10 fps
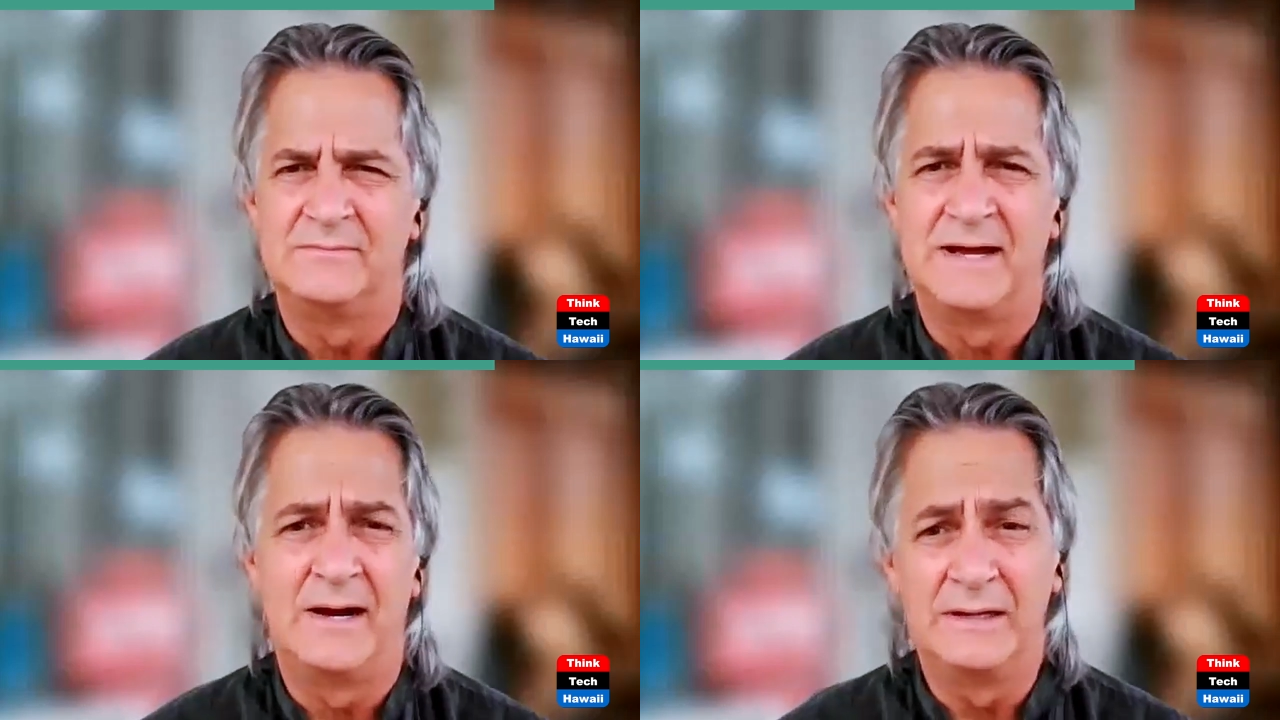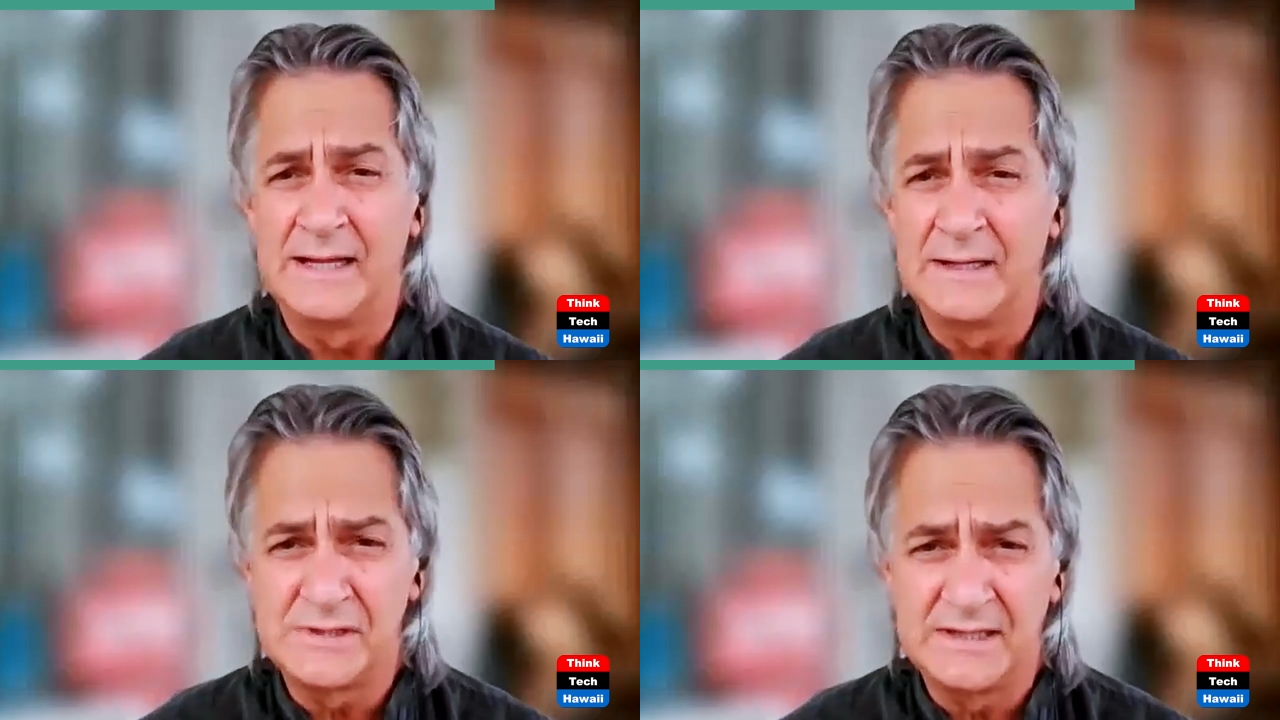Maui
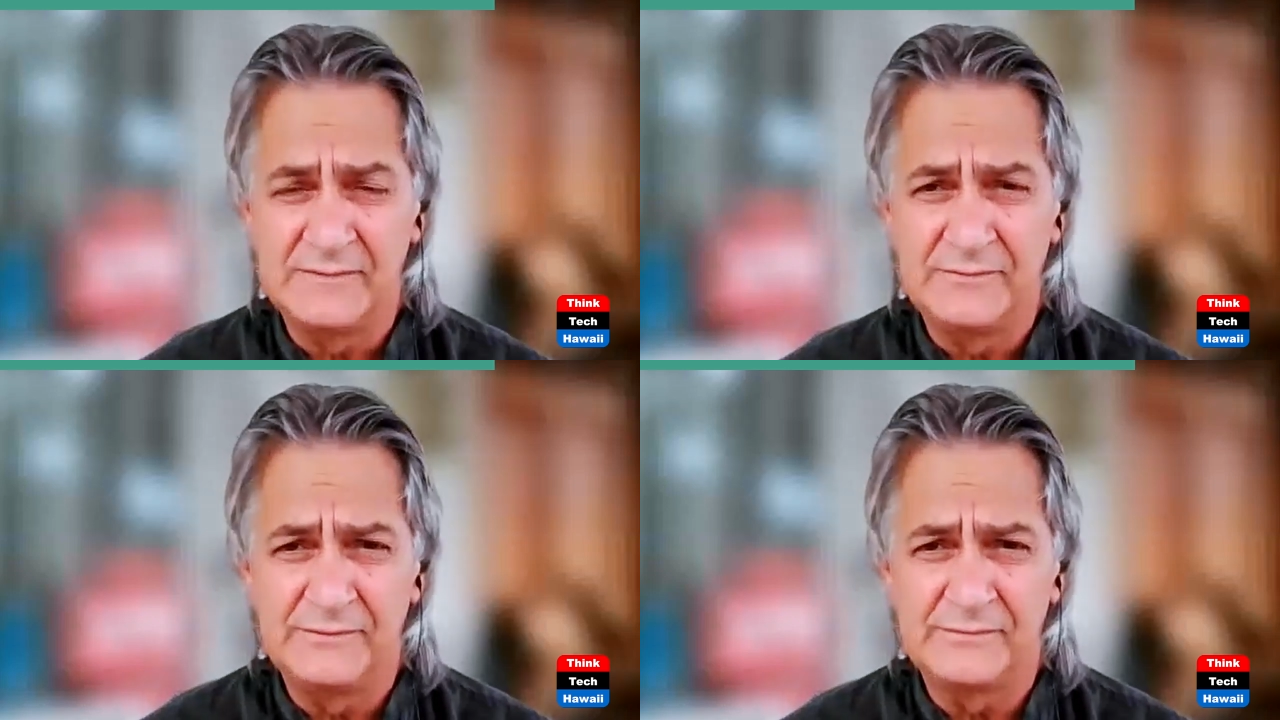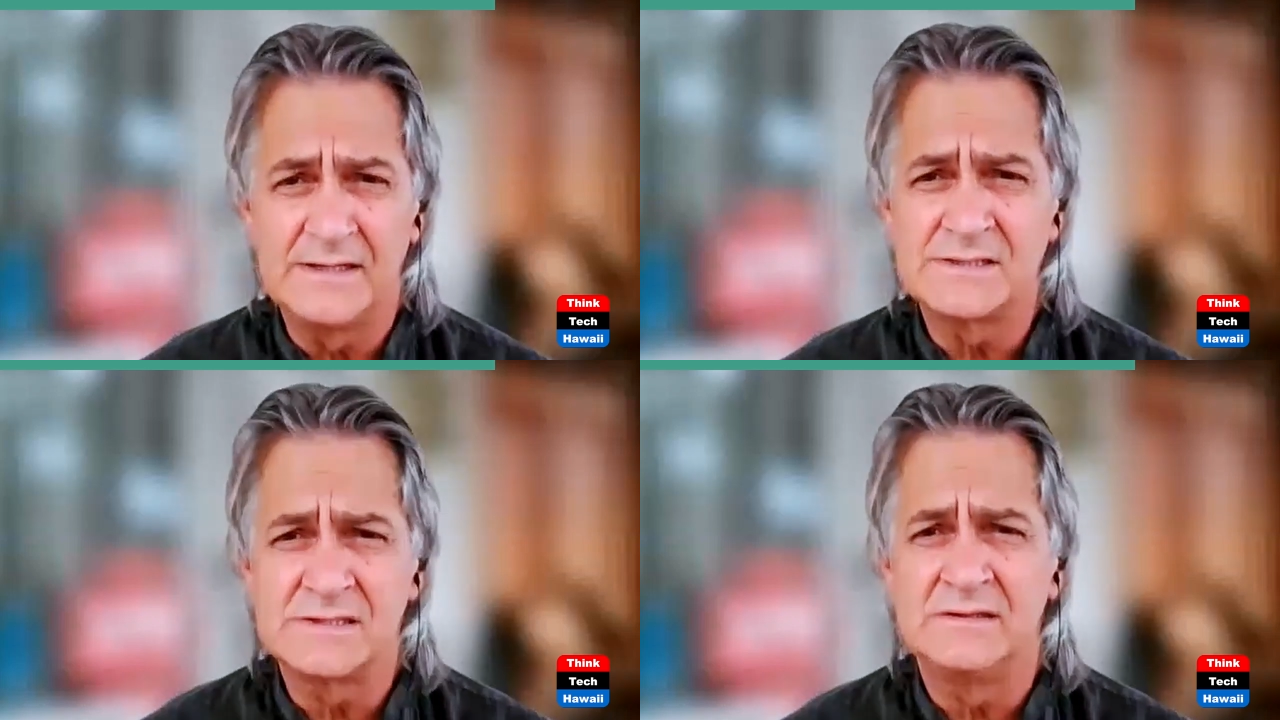Electric
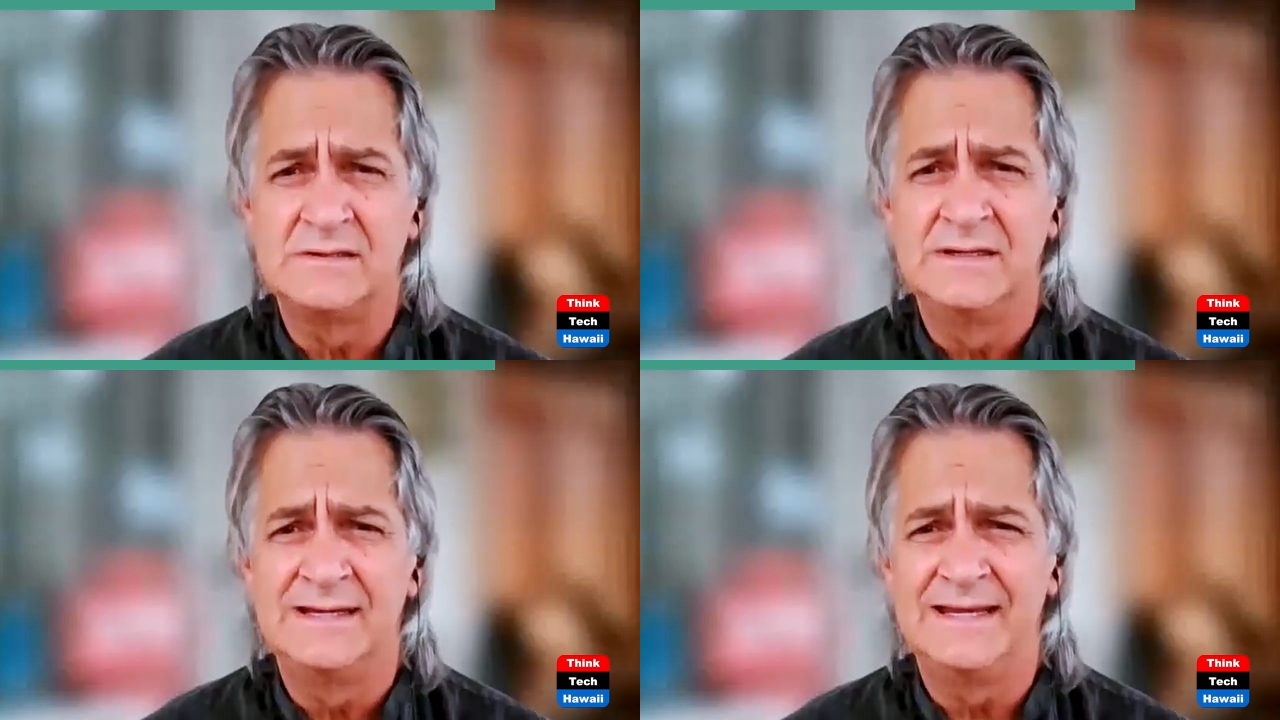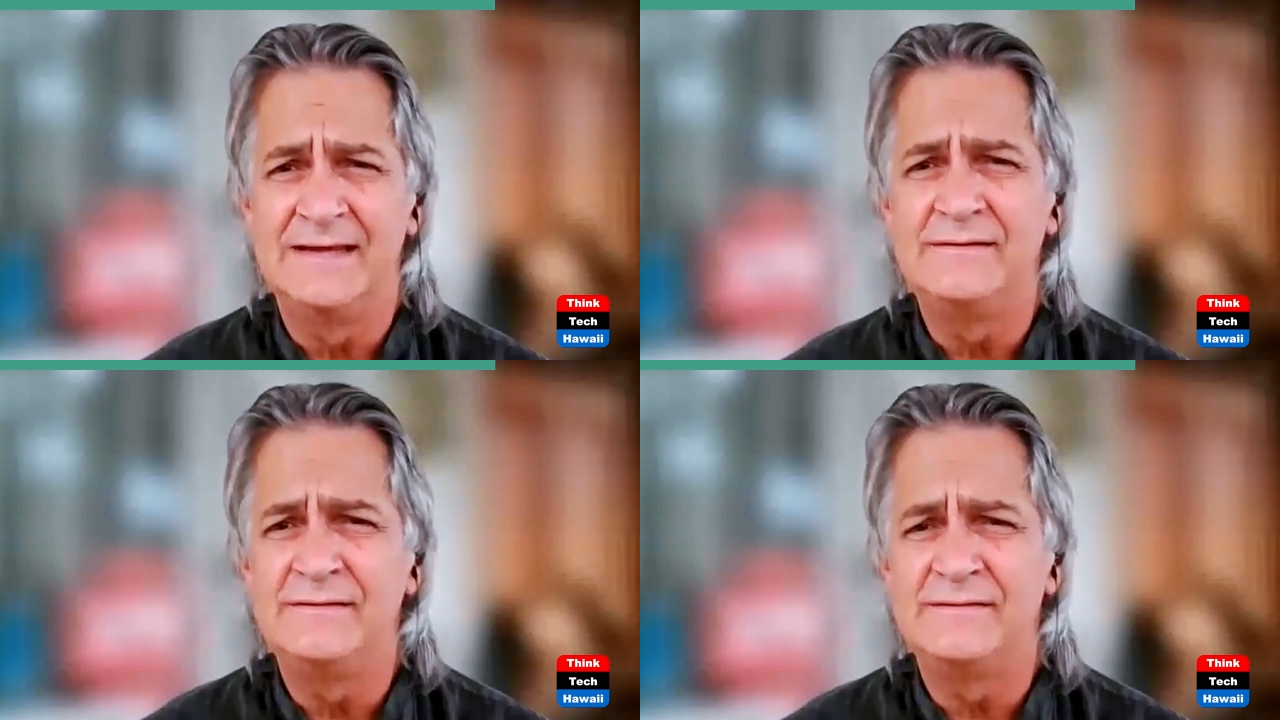infrastructure
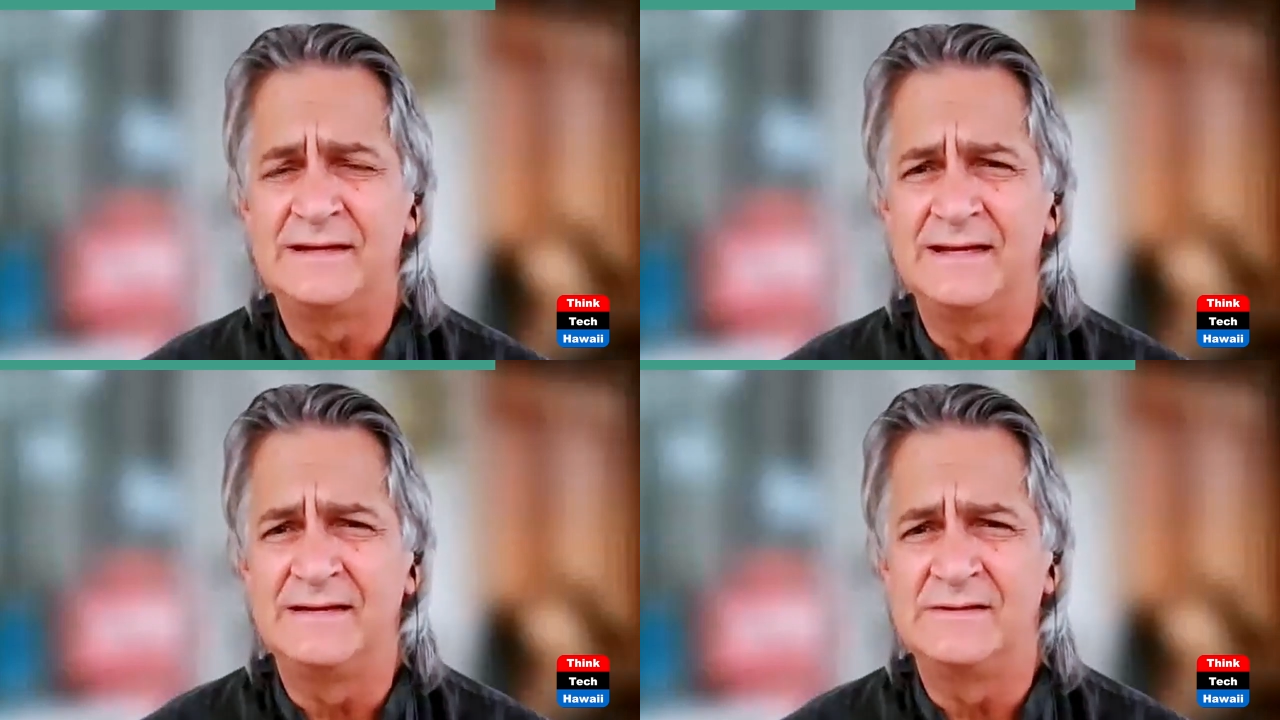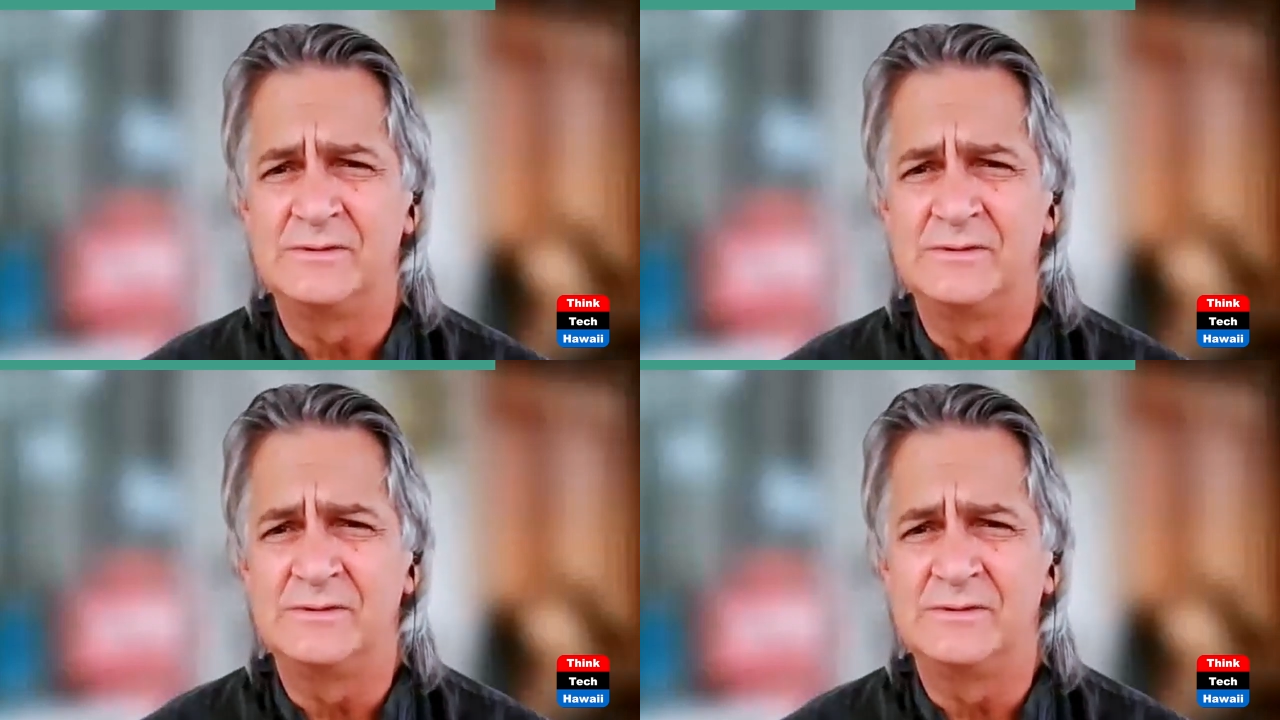is and